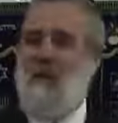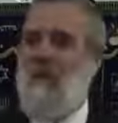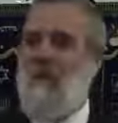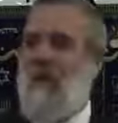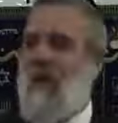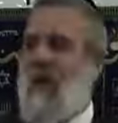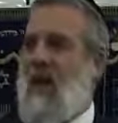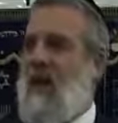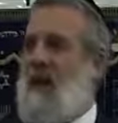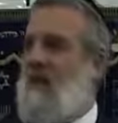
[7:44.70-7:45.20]

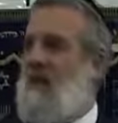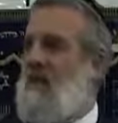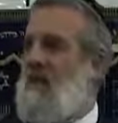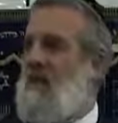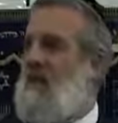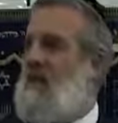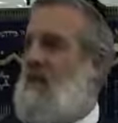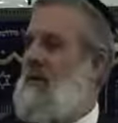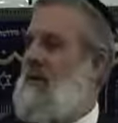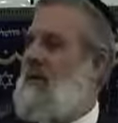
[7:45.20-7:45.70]
Man
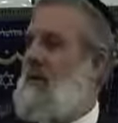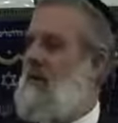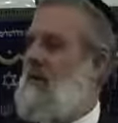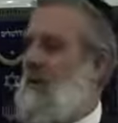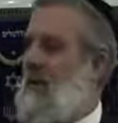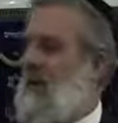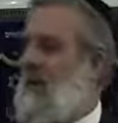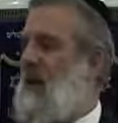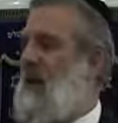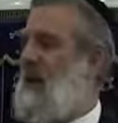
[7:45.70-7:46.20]
can
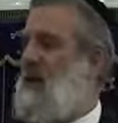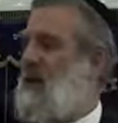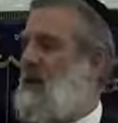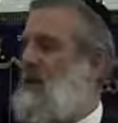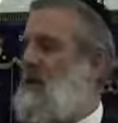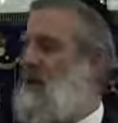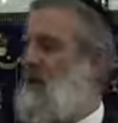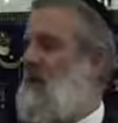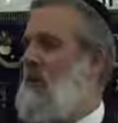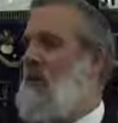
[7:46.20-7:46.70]
be an
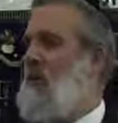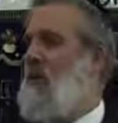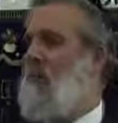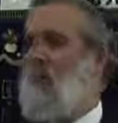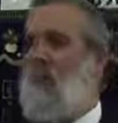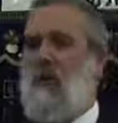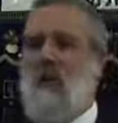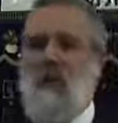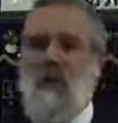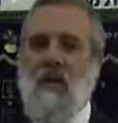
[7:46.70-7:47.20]
angel or
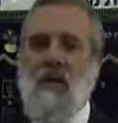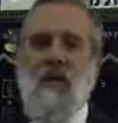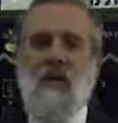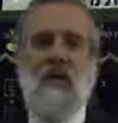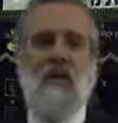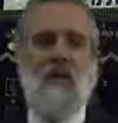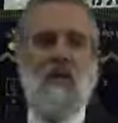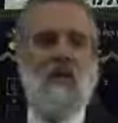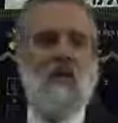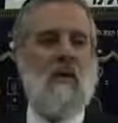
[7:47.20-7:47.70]
can be
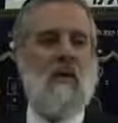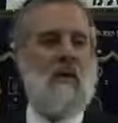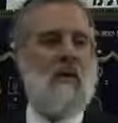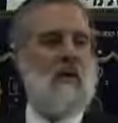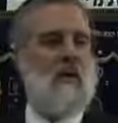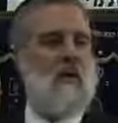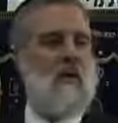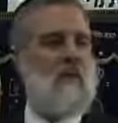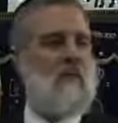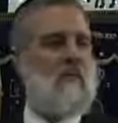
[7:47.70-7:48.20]

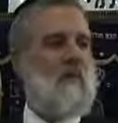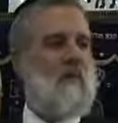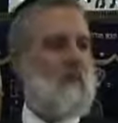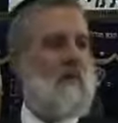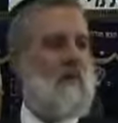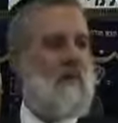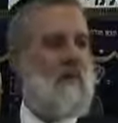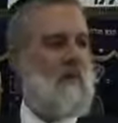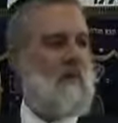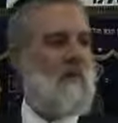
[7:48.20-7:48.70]
a
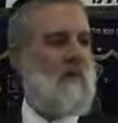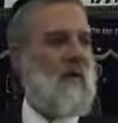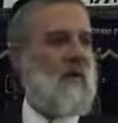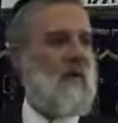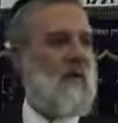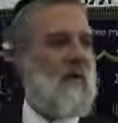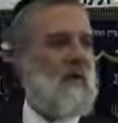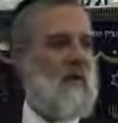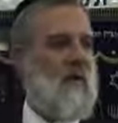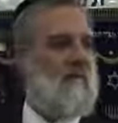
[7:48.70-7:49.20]
demon
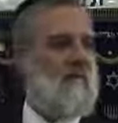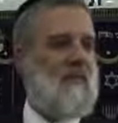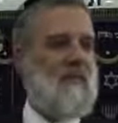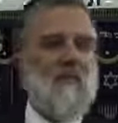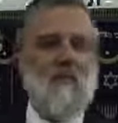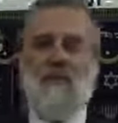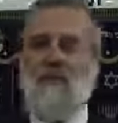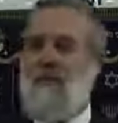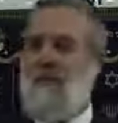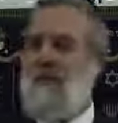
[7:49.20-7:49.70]
right? A devil.
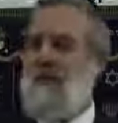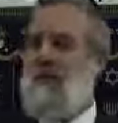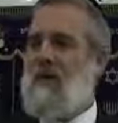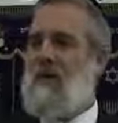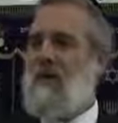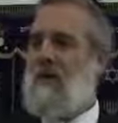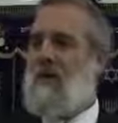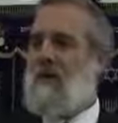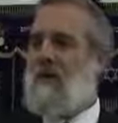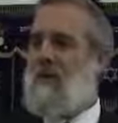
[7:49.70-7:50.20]

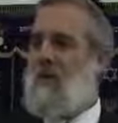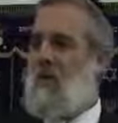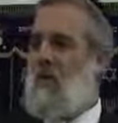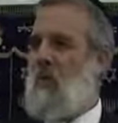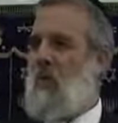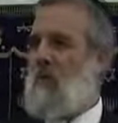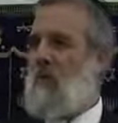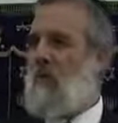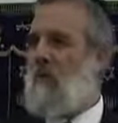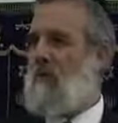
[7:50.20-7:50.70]
He can be
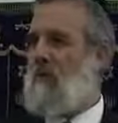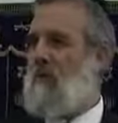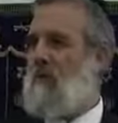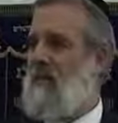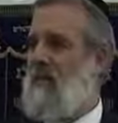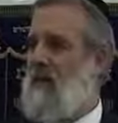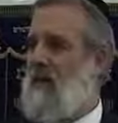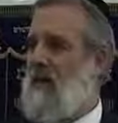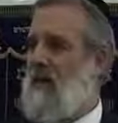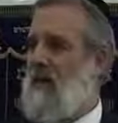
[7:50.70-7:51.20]
wicked.
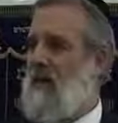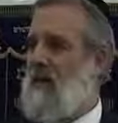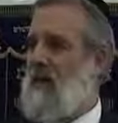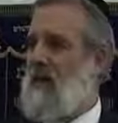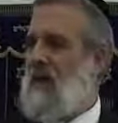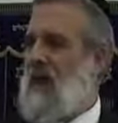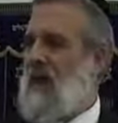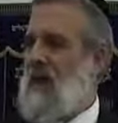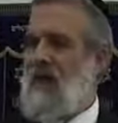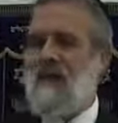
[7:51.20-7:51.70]

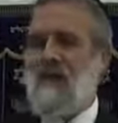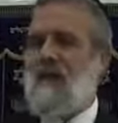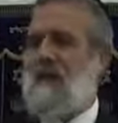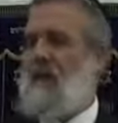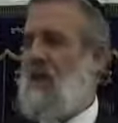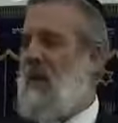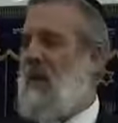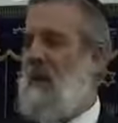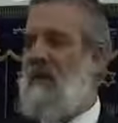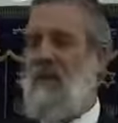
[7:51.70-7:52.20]
He has the
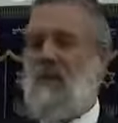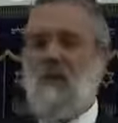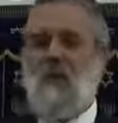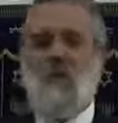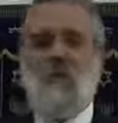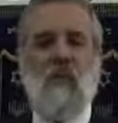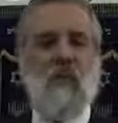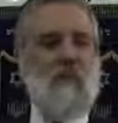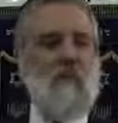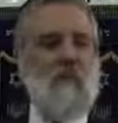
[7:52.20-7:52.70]
ability
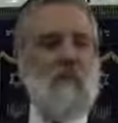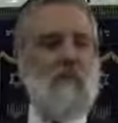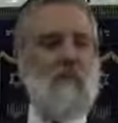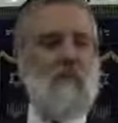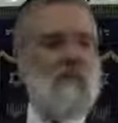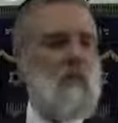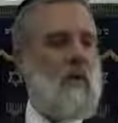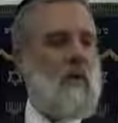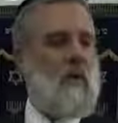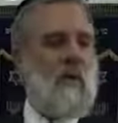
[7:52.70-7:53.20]
to be
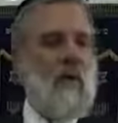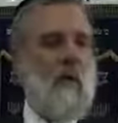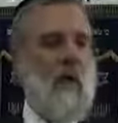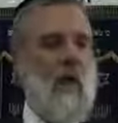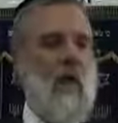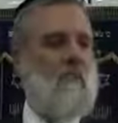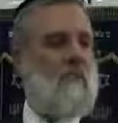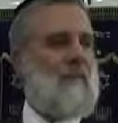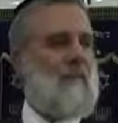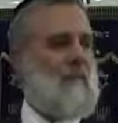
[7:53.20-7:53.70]
complete
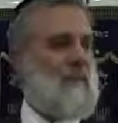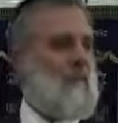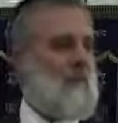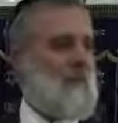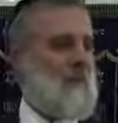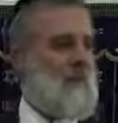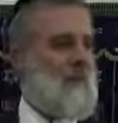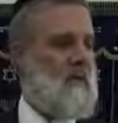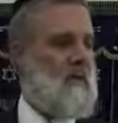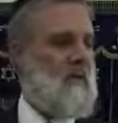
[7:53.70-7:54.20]

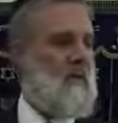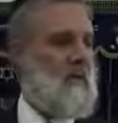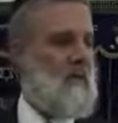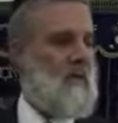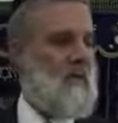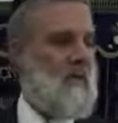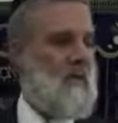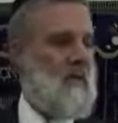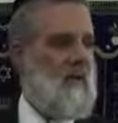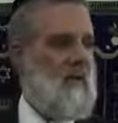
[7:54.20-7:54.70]
opposite
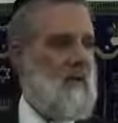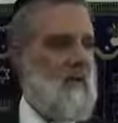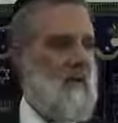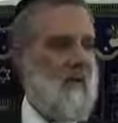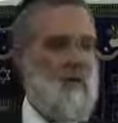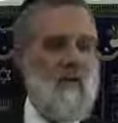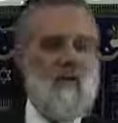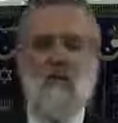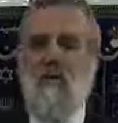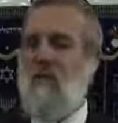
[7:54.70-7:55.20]

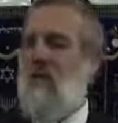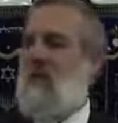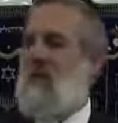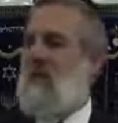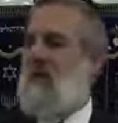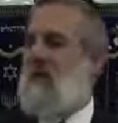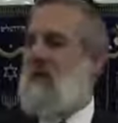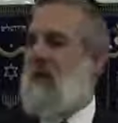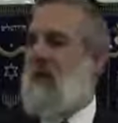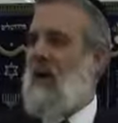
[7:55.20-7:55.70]
of
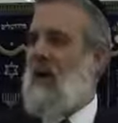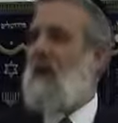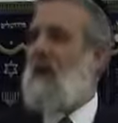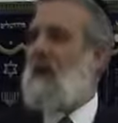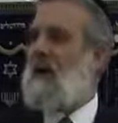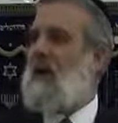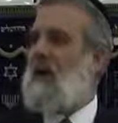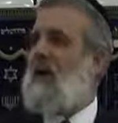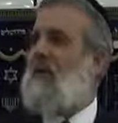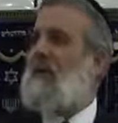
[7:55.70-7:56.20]
what God
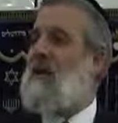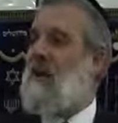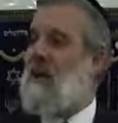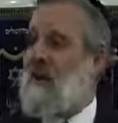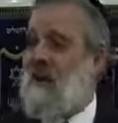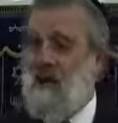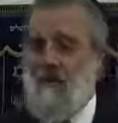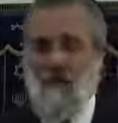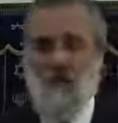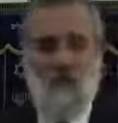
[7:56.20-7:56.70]

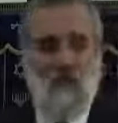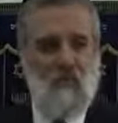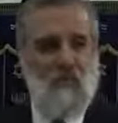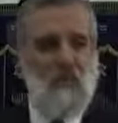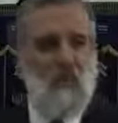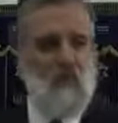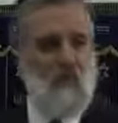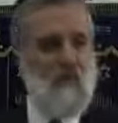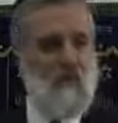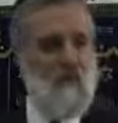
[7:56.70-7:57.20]
intended him to
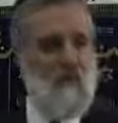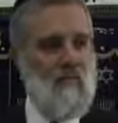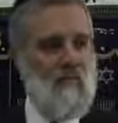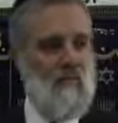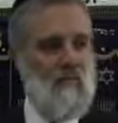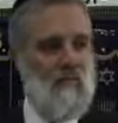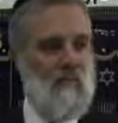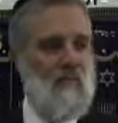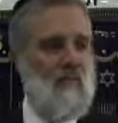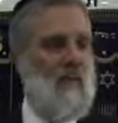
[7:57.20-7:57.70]
be.
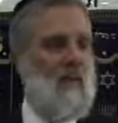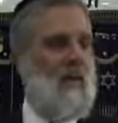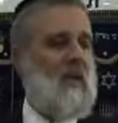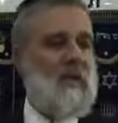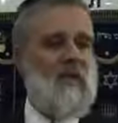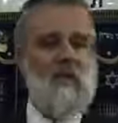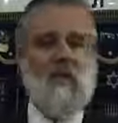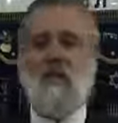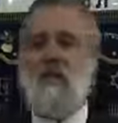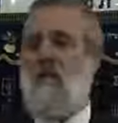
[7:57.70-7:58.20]
Well, that
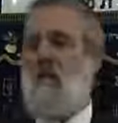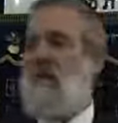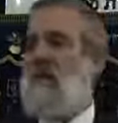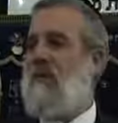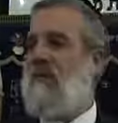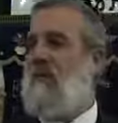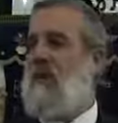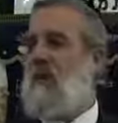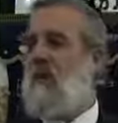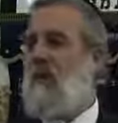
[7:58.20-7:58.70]
is the, where
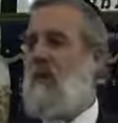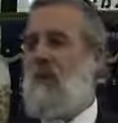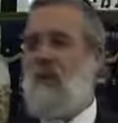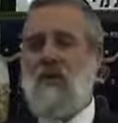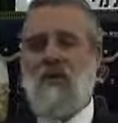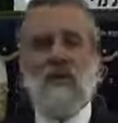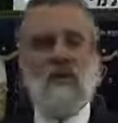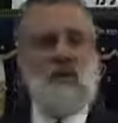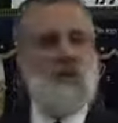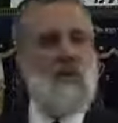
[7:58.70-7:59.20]
the free
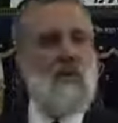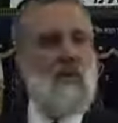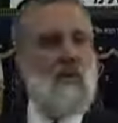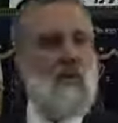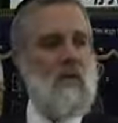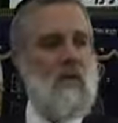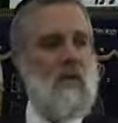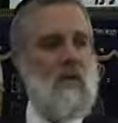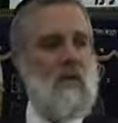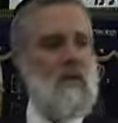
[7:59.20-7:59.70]
will is,
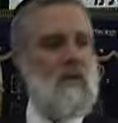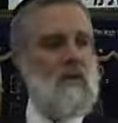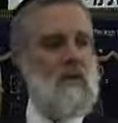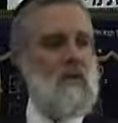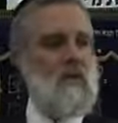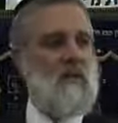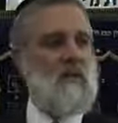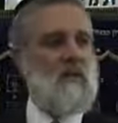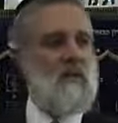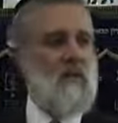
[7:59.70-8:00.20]
is,
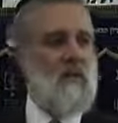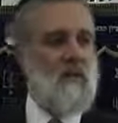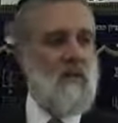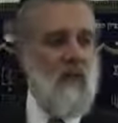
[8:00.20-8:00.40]
is all